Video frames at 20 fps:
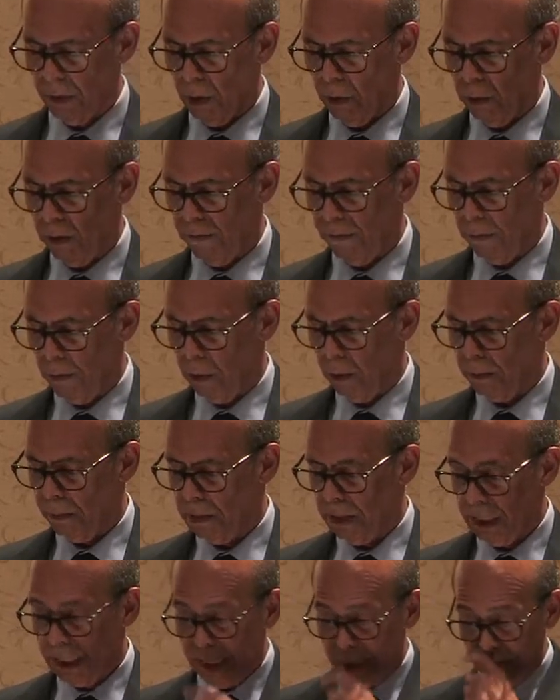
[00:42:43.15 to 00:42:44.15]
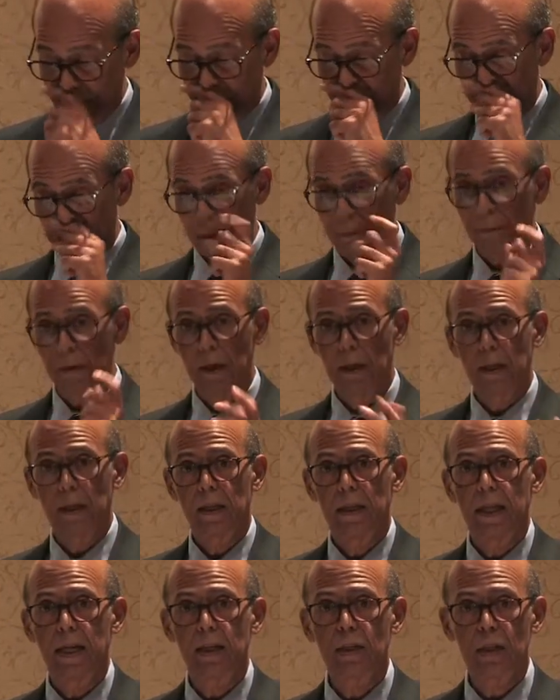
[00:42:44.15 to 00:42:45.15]
were formed to give them
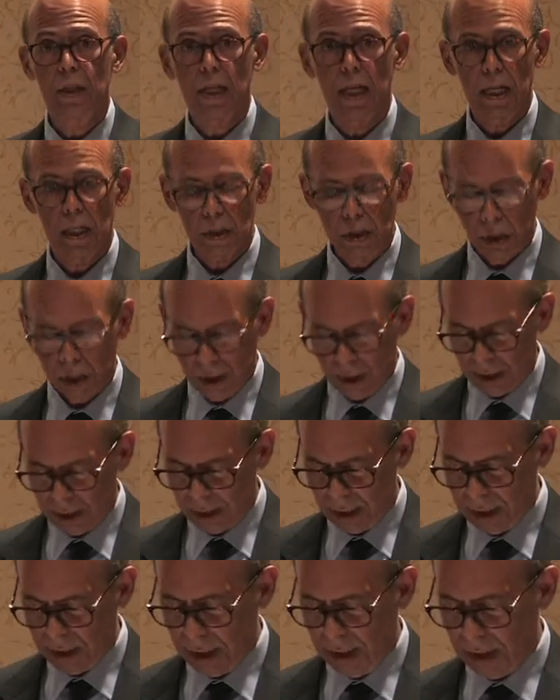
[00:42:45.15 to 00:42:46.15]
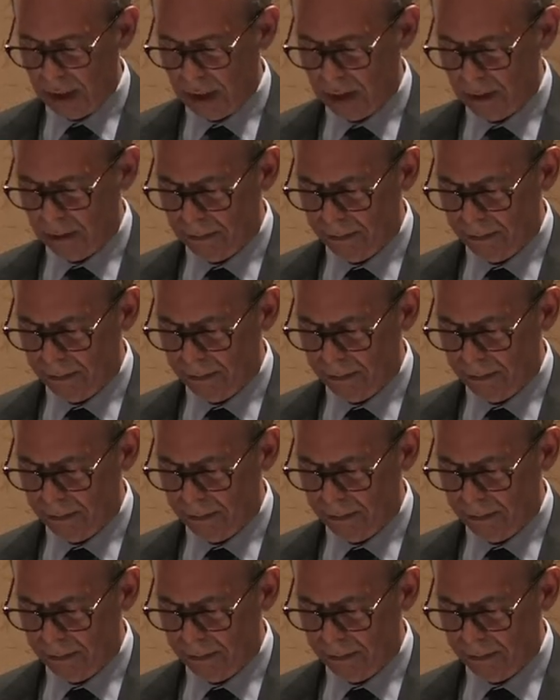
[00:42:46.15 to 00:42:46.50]
the education that they needed